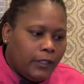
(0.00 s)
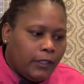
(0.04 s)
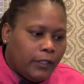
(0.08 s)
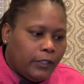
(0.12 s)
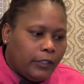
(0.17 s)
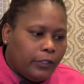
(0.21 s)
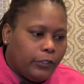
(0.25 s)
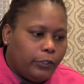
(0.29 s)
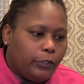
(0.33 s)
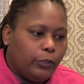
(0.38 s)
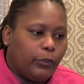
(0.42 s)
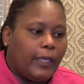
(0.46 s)

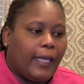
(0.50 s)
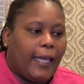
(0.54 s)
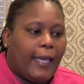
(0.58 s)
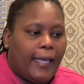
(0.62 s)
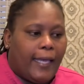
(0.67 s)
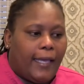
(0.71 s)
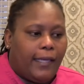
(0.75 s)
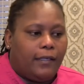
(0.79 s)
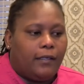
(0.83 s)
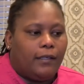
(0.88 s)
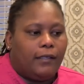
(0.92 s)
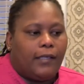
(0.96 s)
you
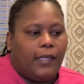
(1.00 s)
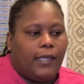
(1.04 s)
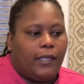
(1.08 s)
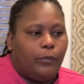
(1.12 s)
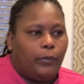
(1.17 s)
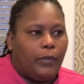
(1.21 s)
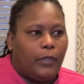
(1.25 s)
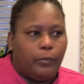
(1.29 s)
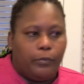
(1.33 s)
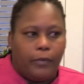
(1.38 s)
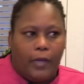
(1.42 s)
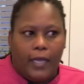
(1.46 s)
can and
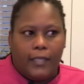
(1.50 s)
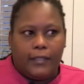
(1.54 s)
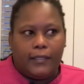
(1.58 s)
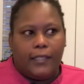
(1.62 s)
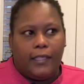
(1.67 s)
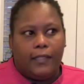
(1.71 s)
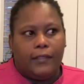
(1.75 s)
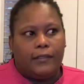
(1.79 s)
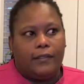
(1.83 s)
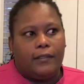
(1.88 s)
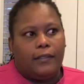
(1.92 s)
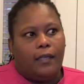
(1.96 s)
will
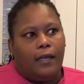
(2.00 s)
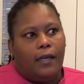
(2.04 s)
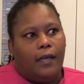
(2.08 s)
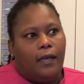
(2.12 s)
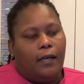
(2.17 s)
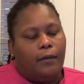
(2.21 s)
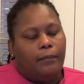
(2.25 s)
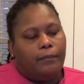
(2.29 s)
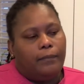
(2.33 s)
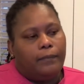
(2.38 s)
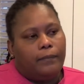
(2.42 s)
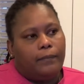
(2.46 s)
process
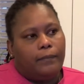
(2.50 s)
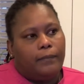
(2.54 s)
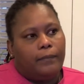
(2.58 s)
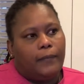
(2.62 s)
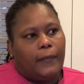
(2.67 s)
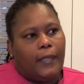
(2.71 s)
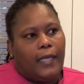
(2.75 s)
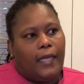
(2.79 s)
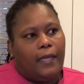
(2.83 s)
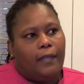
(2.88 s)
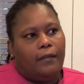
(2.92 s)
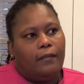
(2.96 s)
um,
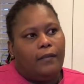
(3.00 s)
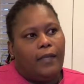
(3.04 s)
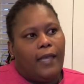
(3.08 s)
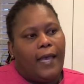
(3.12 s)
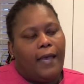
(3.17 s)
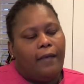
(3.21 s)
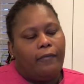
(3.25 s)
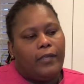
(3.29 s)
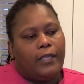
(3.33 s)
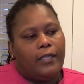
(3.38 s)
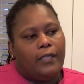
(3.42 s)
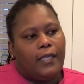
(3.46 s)
and
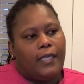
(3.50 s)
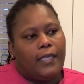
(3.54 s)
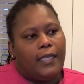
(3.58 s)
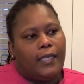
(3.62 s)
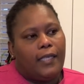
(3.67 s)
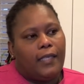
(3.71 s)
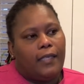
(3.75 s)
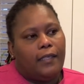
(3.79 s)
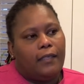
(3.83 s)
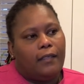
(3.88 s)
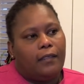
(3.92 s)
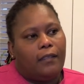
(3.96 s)
having
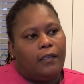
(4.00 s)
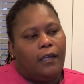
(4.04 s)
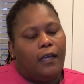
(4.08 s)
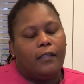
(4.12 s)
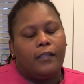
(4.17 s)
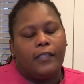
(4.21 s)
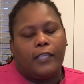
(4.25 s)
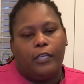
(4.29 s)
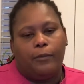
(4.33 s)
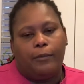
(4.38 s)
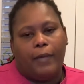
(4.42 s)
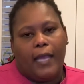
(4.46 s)
a
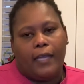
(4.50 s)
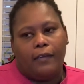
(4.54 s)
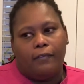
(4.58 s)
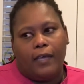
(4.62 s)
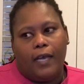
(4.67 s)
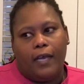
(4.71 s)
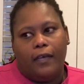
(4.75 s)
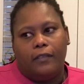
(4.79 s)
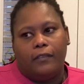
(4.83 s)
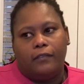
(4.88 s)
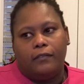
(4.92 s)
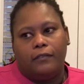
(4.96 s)
culinary
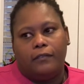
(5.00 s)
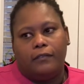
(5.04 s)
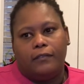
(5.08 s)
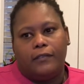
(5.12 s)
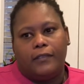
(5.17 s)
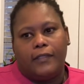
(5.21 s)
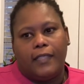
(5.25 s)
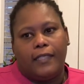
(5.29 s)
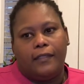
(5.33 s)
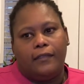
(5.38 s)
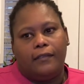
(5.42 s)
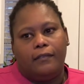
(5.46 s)

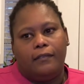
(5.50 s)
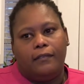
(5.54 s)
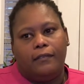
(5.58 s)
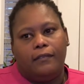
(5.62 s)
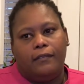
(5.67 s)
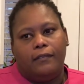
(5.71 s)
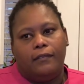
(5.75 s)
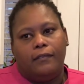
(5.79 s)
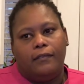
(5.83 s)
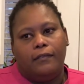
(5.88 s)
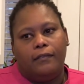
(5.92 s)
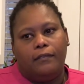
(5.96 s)
background did
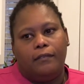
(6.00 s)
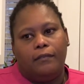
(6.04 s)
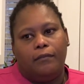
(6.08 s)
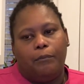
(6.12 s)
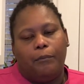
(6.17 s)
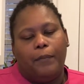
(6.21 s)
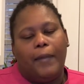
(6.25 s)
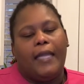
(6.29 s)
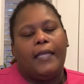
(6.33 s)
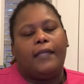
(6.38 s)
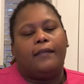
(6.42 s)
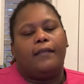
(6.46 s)

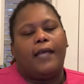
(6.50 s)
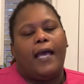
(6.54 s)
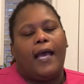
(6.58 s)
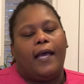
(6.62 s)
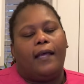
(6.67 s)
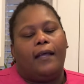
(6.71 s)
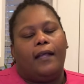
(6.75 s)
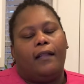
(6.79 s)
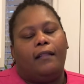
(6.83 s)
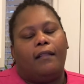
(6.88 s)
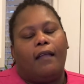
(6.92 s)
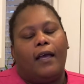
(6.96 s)
make
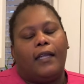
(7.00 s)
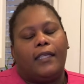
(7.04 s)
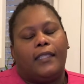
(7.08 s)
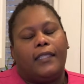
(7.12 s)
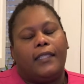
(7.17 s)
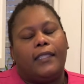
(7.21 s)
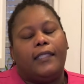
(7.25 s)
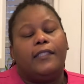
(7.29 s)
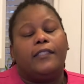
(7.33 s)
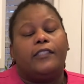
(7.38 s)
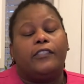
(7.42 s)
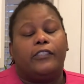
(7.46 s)
that a lot
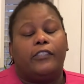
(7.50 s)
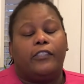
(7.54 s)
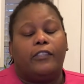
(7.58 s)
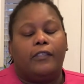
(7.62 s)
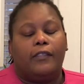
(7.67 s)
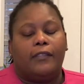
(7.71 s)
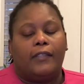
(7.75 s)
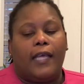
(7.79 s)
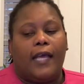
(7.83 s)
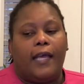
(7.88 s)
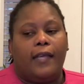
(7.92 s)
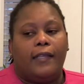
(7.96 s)

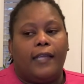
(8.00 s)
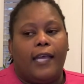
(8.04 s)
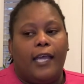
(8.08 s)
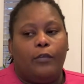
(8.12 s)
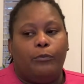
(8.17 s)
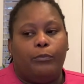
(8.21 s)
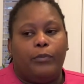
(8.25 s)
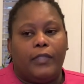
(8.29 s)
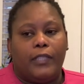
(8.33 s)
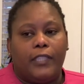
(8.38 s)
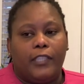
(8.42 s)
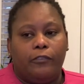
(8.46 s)
easier than I
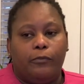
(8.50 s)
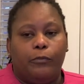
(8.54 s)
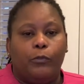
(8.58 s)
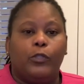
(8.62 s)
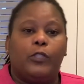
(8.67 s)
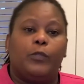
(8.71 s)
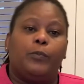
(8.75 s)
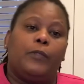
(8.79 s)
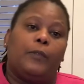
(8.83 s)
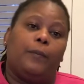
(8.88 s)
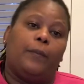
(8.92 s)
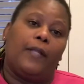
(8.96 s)
believe
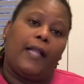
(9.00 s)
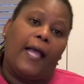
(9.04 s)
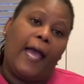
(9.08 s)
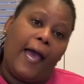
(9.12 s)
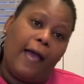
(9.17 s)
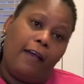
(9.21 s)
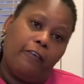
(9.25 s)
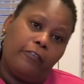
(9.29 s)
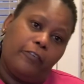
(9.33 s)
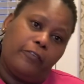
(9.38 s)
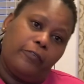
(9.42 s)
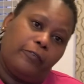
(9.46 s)
most people
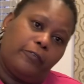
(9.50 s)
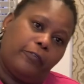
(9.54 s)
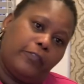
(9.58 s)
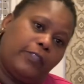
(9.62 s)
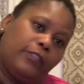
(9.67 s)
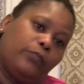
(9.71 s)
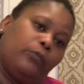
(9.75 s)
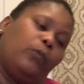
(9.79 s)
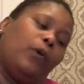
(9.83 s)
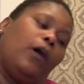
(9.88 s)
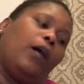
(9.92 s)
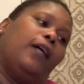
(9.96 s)
have
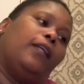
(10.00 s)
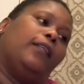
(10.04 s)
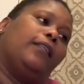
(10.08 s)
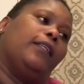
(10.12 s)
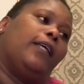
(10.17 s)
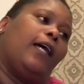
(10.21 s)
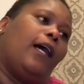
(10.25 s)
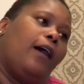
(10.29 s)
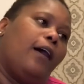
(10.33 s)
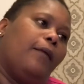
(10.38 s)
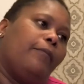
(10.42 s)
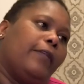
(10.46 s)
because one
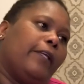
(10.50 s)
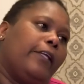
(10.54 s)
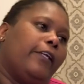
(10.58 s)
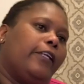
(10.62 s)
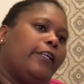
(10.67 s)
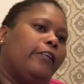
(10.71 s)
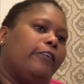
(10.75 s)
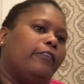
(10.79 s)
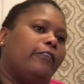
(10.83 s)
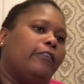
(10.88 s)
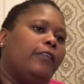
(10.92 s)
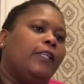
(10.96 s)
um, they
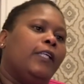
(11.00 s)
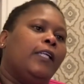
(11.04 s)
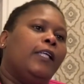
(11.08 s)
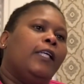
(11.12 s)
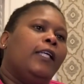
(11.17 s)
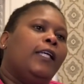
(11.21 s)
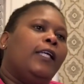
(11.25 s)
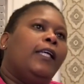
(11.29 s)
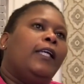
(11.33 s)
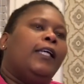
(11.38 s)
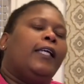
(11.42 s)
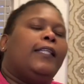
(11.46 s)

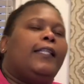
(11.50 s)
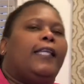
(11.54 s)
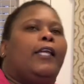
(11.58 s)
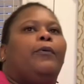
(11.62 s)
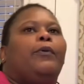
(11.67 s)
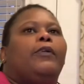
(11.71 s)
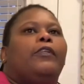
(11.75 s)
they wouldn't